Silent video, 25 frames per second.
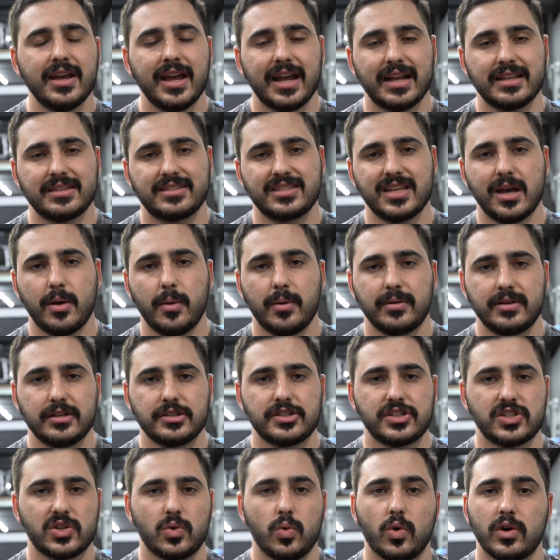and someone is
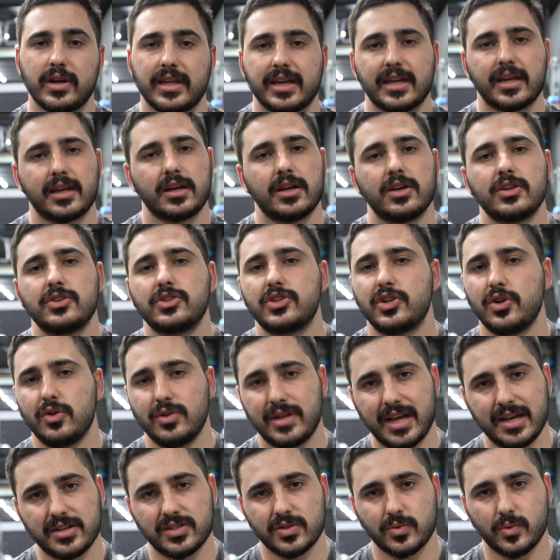squatting 2
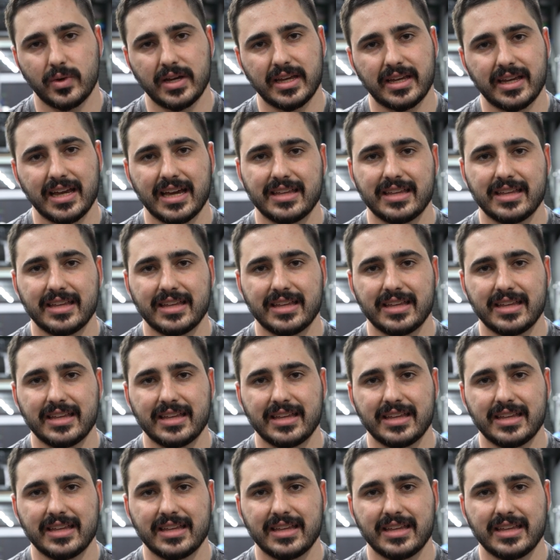days a week,